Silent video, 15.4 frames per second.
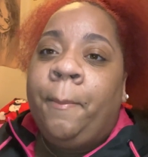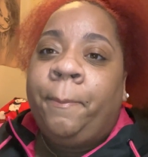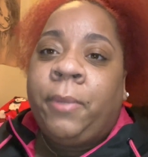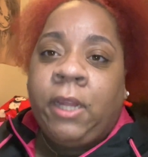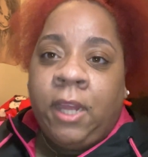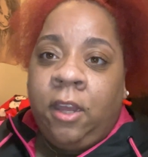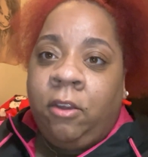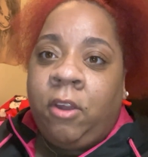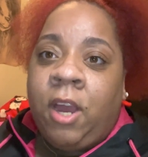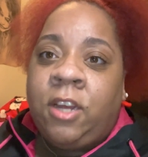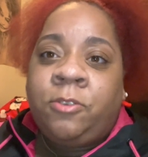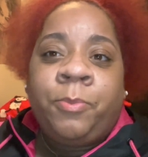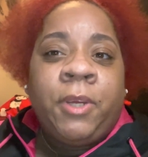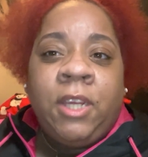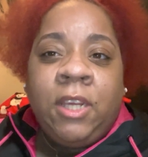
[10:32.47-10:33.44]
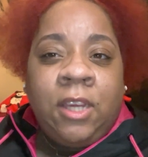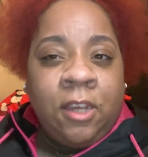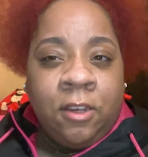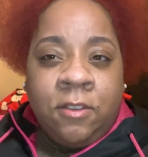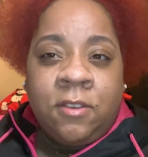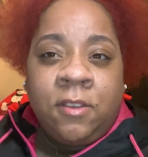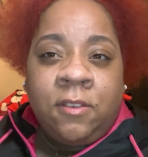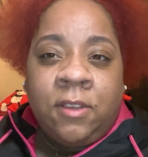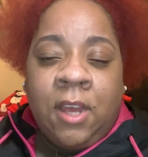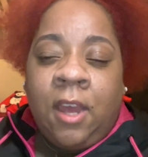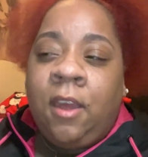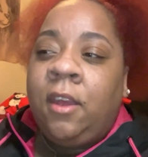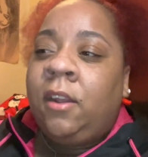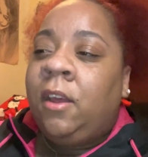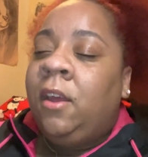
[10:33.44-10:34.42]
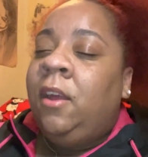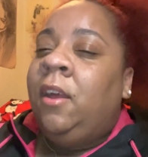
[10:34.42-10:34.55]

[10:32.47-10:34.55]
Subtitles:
plane crash, but he kills his dad.